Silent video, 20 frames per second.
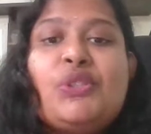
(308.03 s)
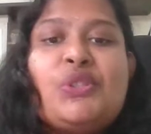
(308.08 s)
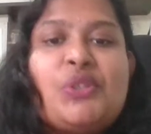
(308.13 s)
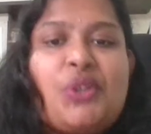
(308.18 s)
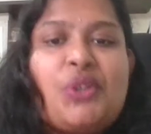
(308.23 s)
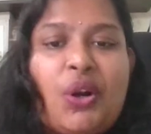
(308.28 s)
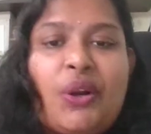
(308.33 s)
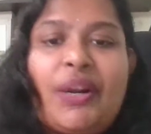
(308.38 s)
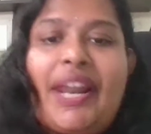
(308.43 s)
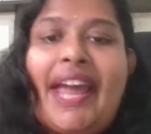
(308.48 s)

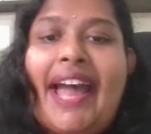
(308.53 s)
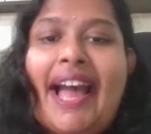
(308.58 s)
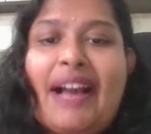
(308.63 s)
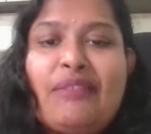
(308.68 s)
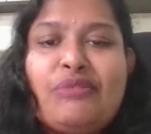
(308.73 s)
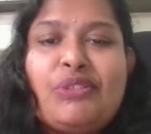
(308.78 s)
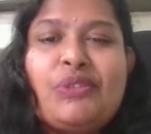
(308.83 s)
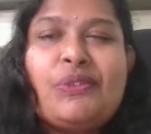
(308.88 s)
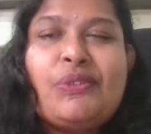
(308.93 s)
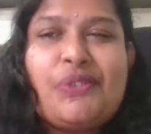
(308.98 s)
do not
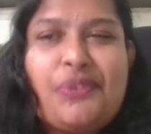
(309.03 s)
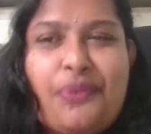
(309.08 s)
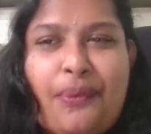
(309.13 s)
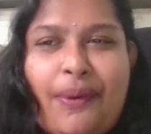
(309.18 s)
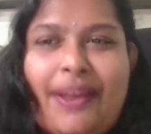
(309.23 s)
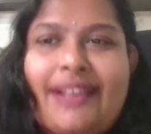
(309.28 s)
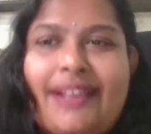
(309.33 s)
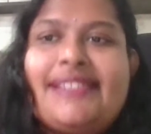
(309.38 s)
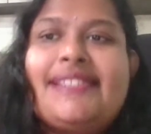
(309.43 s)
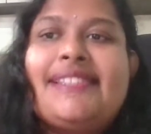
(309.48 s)
have to
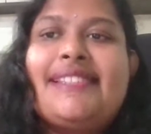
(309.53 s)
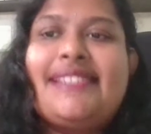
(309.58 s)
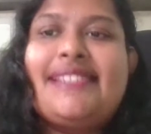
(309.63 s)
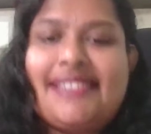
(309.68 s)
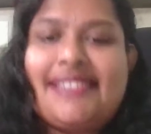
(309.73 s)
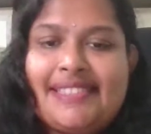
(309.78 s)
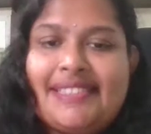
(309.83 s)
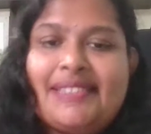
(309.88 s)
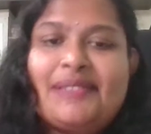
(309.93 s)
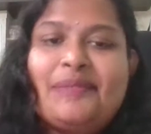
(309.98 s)

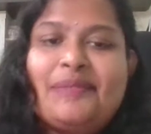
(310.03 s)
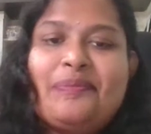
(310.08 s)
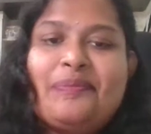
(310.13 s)
stress.